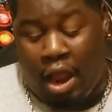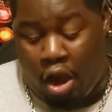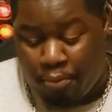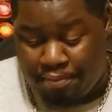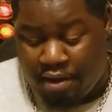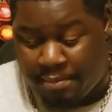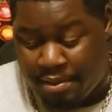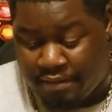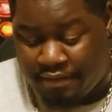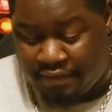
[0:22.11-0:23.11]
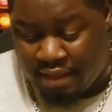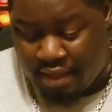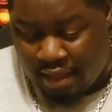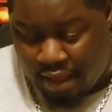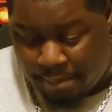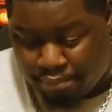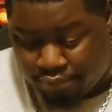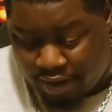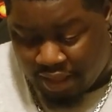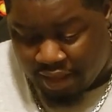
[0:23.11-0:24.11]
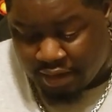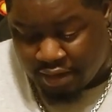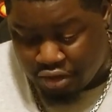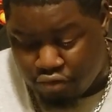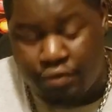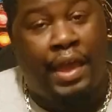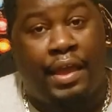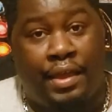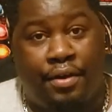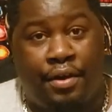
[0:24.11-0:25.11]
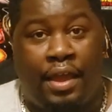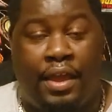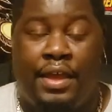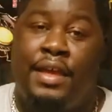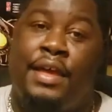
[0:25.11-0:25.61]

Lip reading: Our Promise, A Brand New Day. Okay?